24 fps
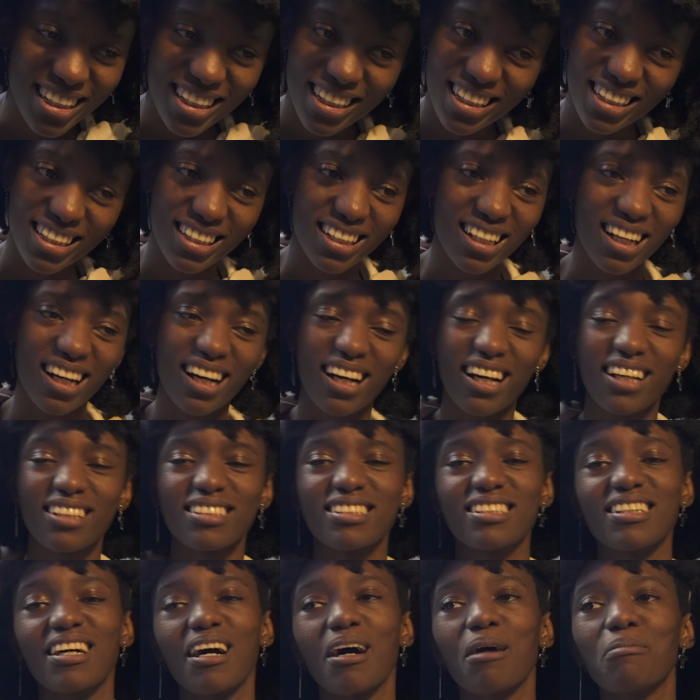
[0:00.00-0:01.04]
yeah,
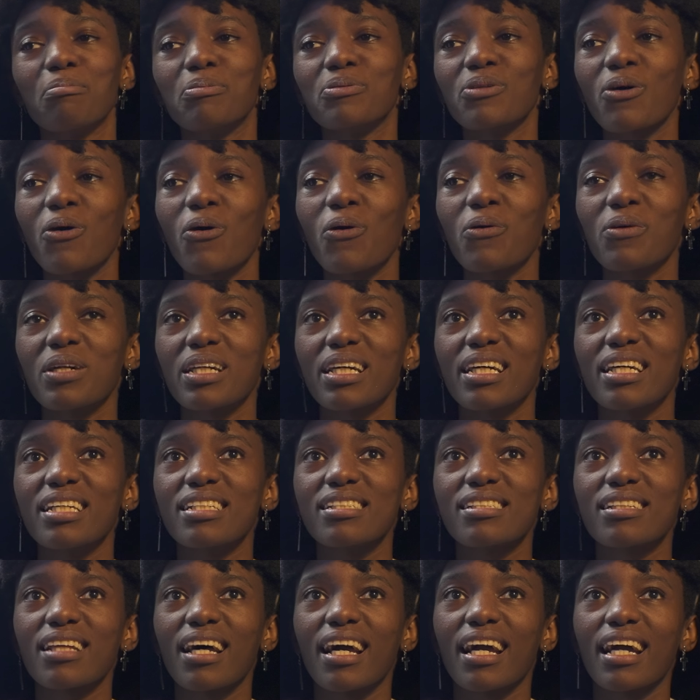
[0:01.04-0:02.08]
to upload
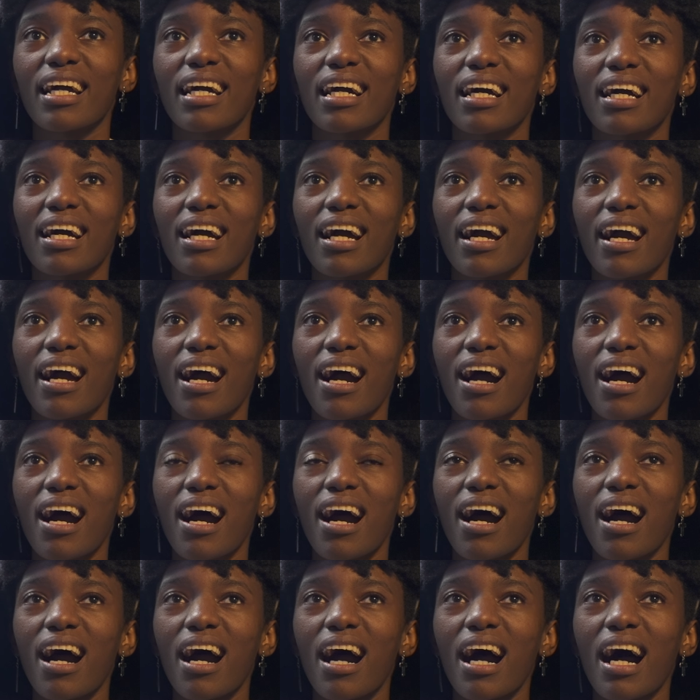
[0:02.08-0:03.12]
is like
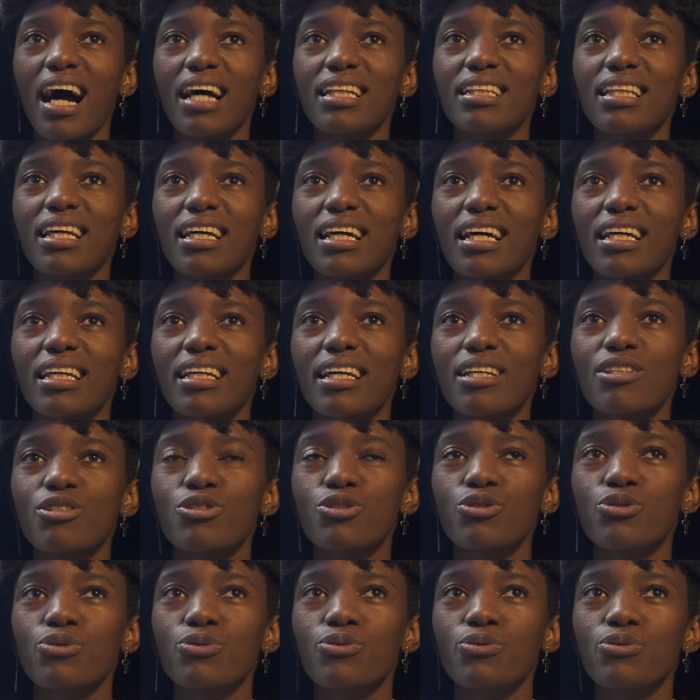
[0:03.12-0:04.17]
I think I get
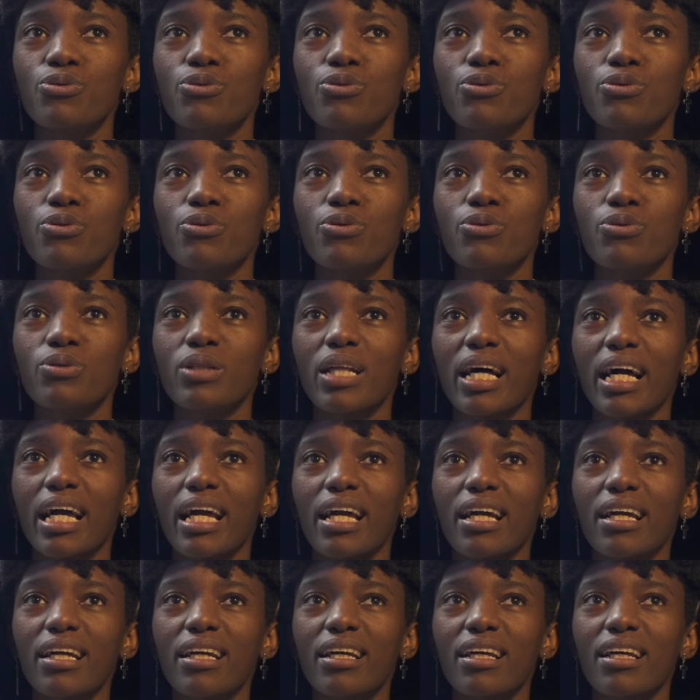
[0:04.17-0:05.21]
too
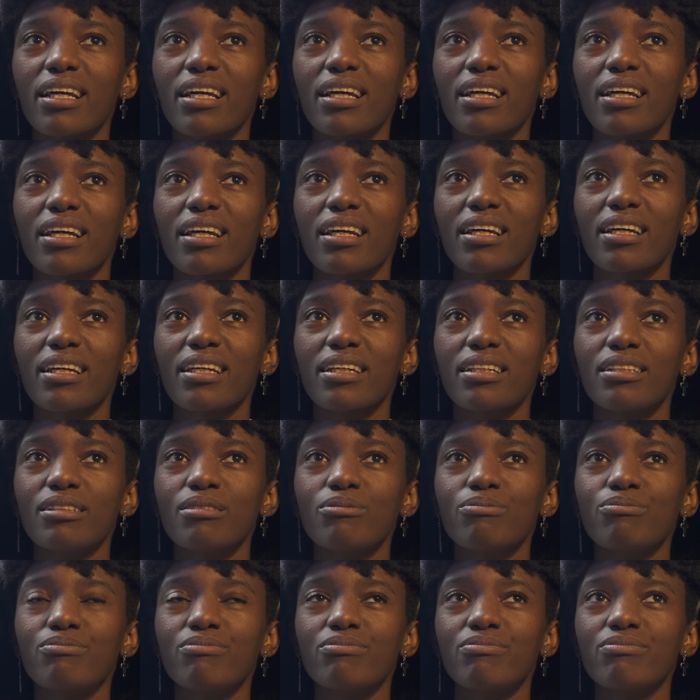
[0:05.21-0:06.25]
like
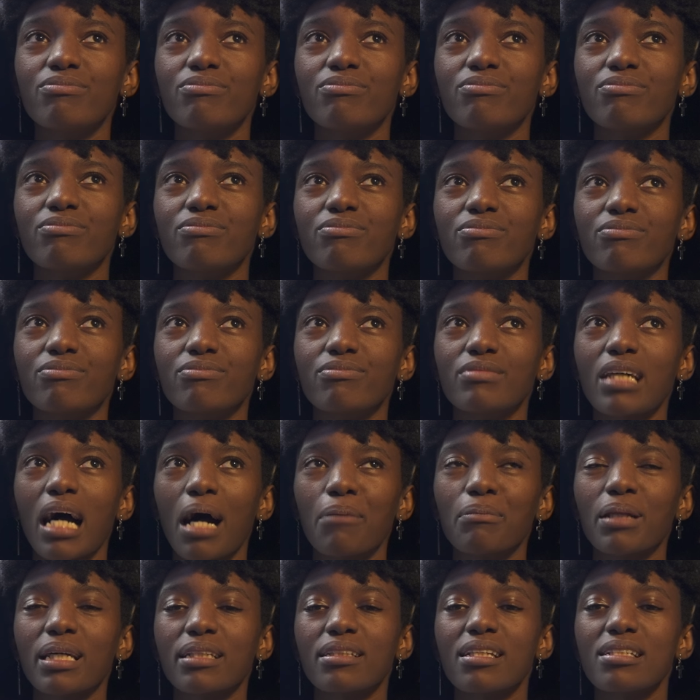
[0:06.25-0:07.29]
hmm.
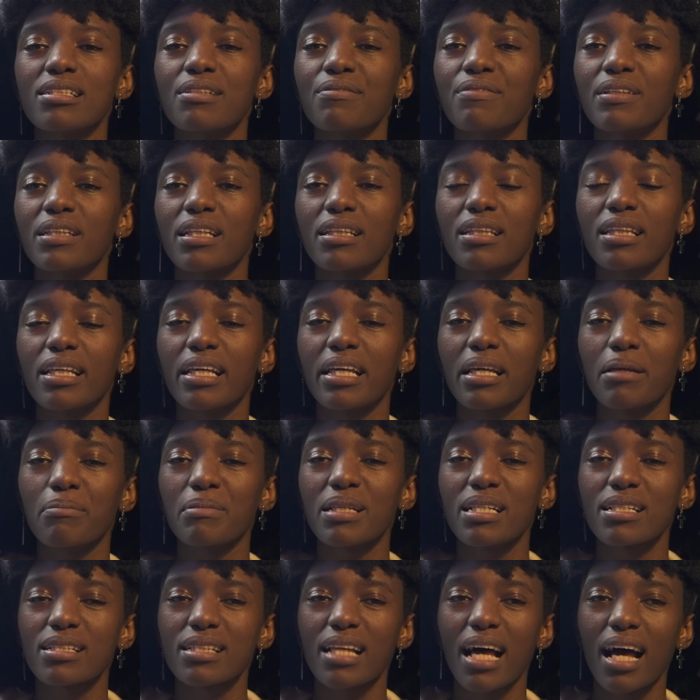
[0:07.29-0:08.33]
I'm like, does it fit the theme,
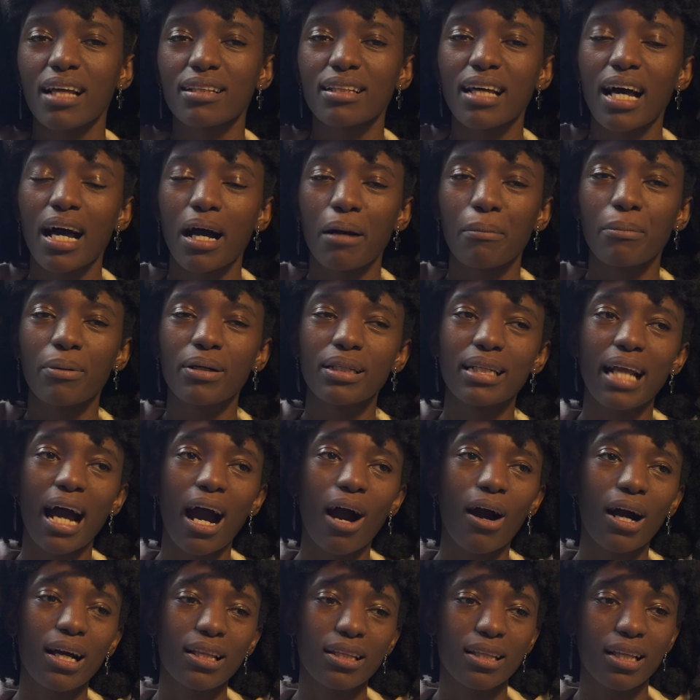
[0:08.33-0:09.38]
this, that, that. But
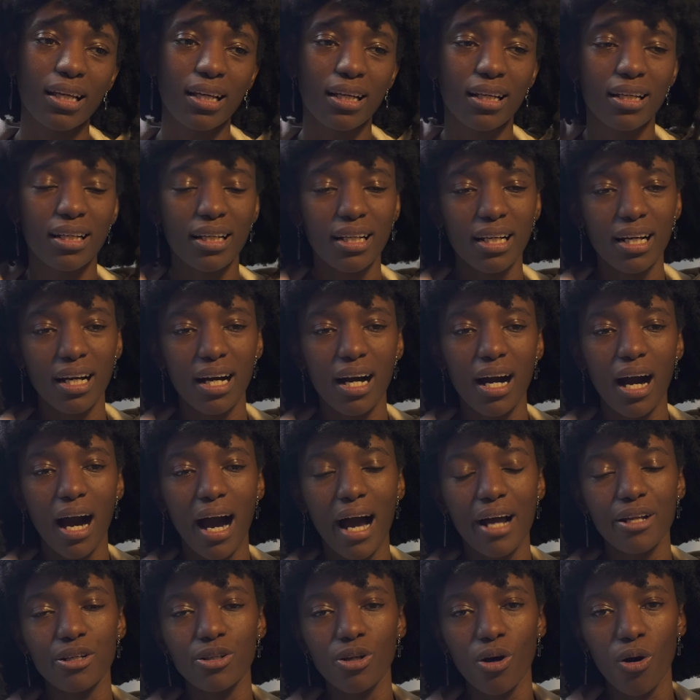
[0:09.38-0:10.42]
now I think
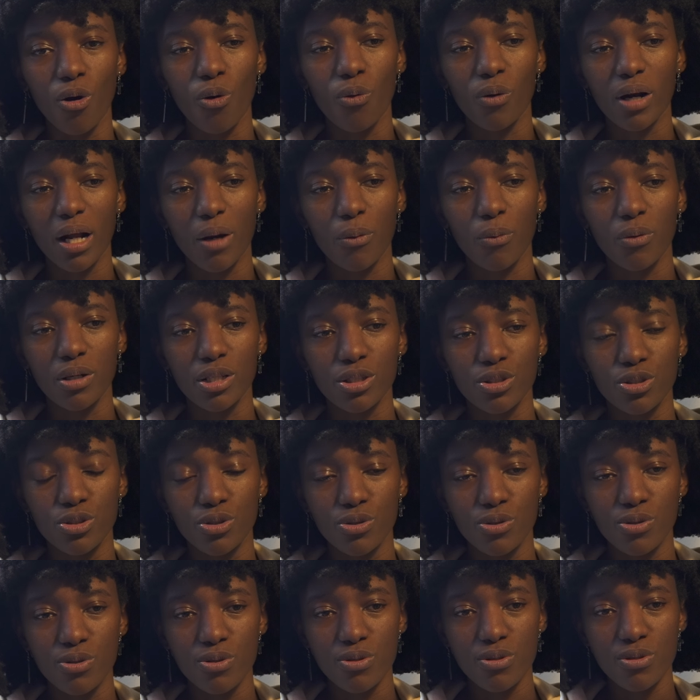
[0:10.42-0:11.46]
I know what I wanna
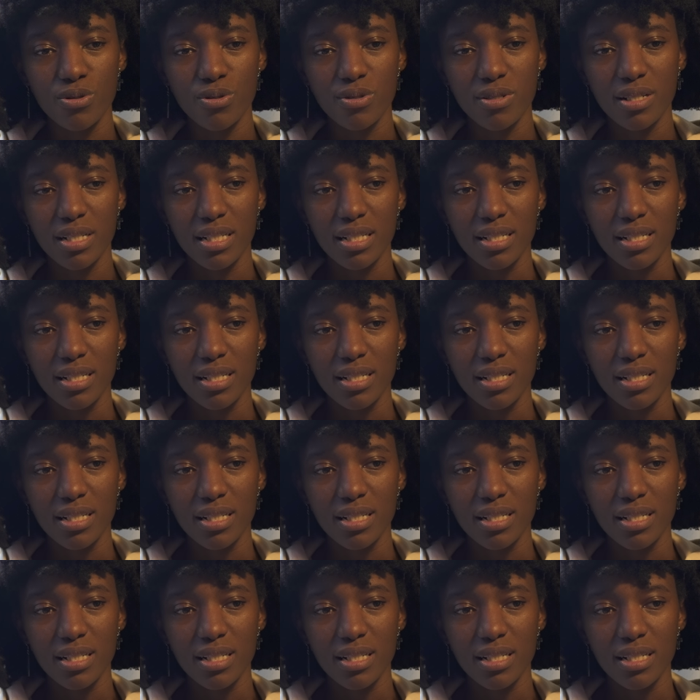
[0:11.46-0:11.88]
do